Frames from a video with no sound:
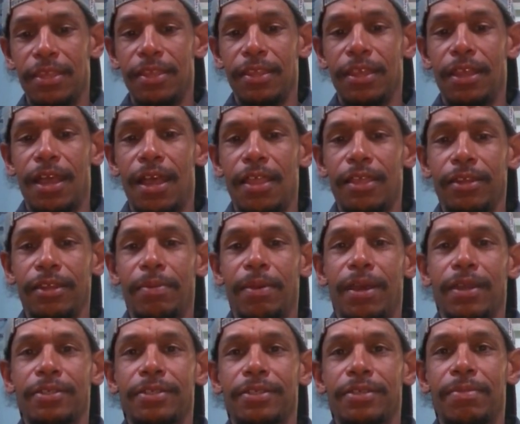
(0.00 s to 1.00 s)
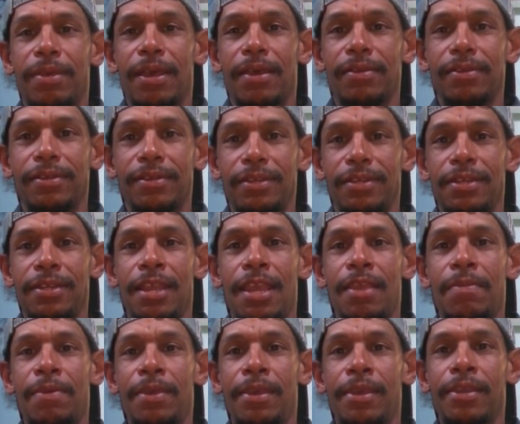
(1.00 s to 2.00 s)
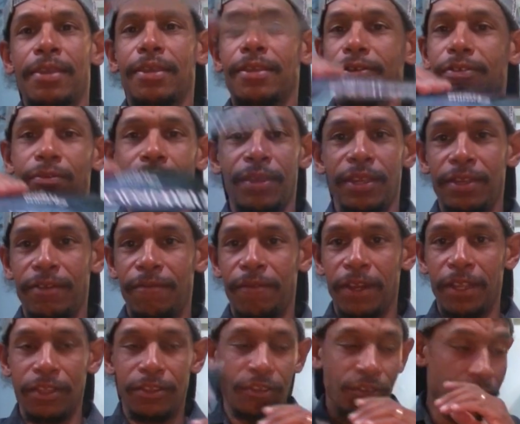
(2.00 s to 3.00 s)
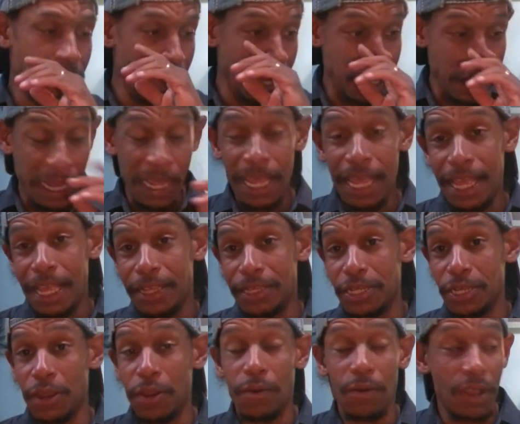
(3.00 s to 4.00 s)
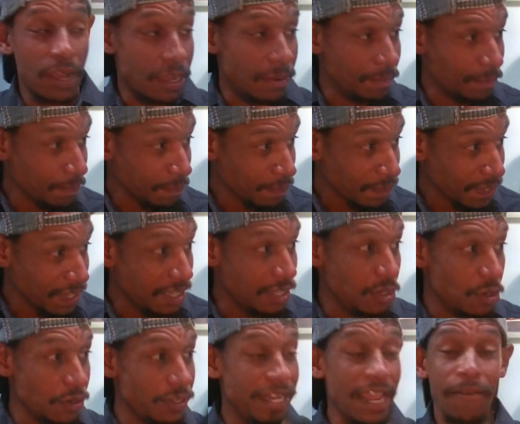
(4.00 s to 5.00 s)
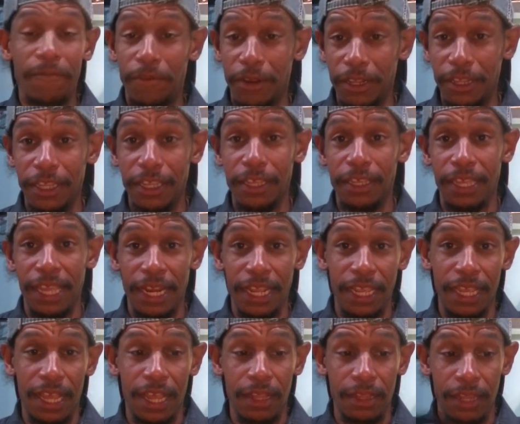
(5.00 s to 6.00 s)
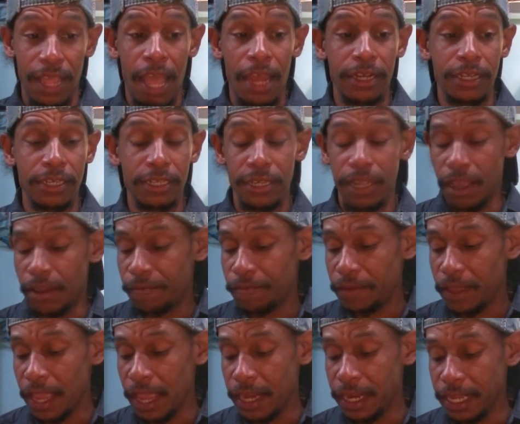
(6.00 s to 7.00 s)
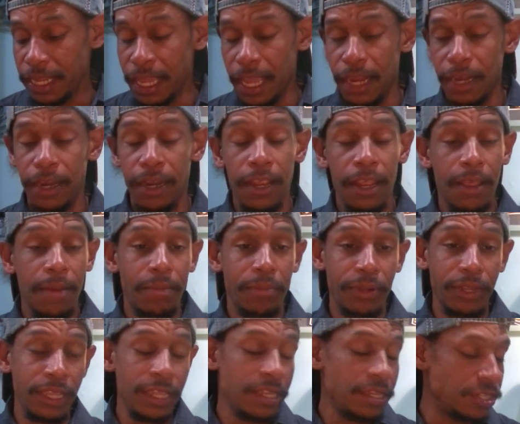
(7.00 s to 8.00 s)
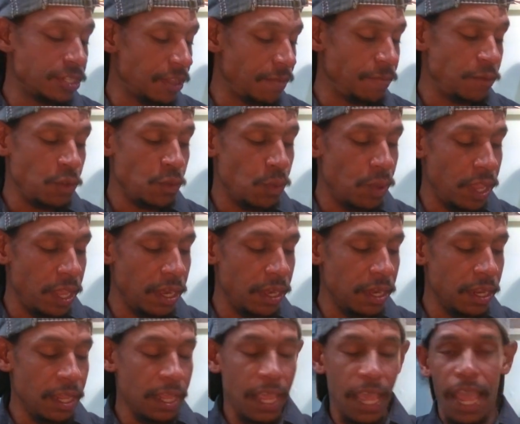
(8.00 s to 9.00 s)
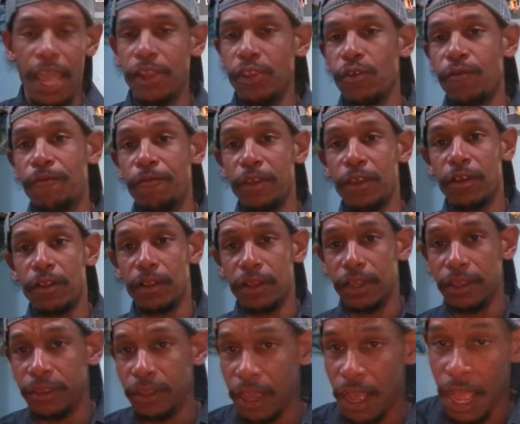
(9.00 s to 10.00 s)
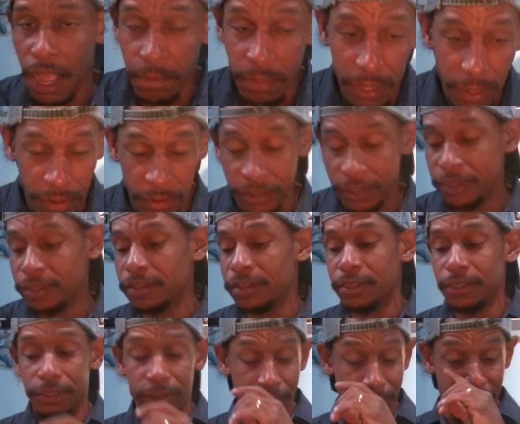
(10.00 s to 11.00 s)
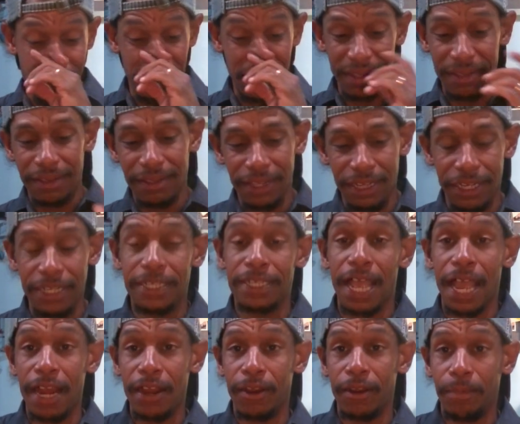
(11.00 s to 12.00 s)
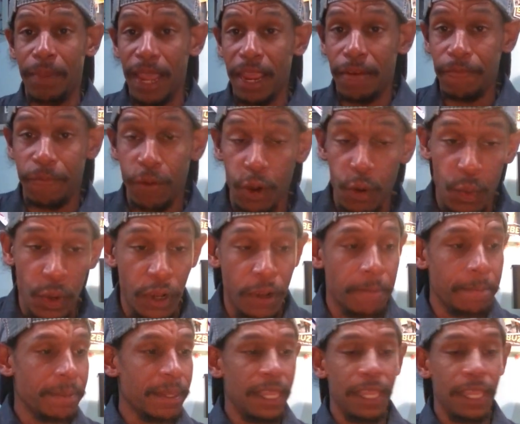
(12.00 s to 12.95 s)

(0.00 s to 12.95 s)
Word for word: The Colony box is about yay big, too big to fit in the screen. So uh, you're definitely getting a lot of stuff. And again, please, if you win and you feel the obli- or the, the the desire to pay it forward,